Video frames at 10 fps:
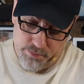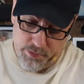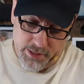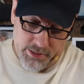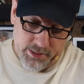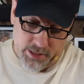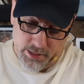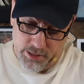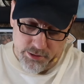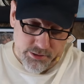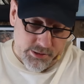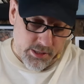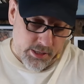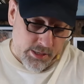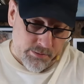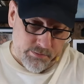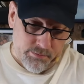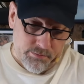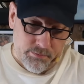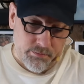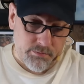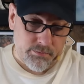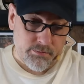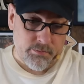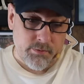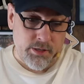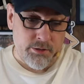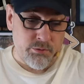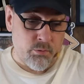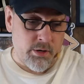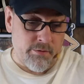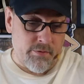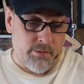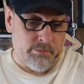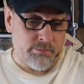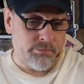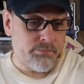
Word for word: But uh, here's uh, here's one of them